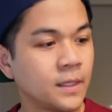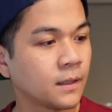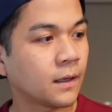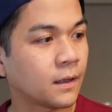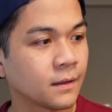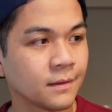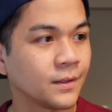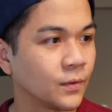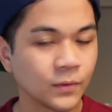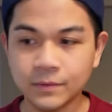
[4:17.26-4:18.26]
here are the
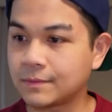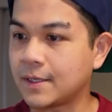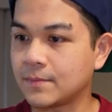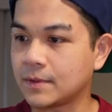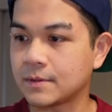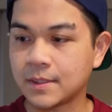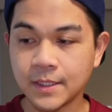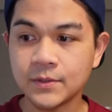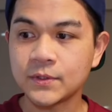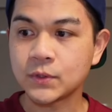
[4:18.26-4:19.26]
old gimbals
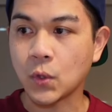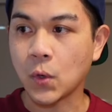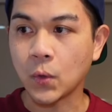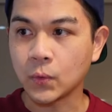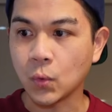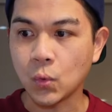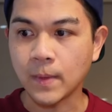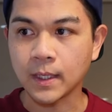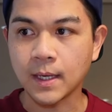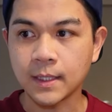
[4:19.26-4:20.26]
that I used to own. Oh
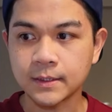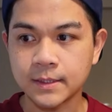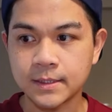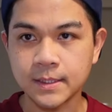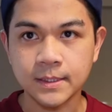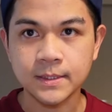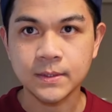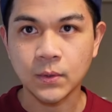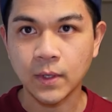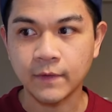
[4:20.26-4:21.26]
my gosh, this thing is
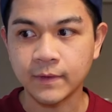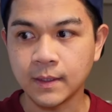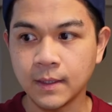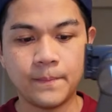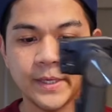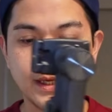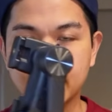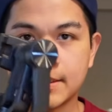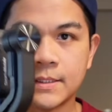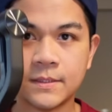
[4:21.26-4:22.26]
so heavy. But yeah,
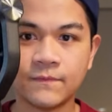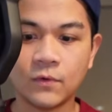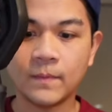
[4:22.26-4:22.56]
this is for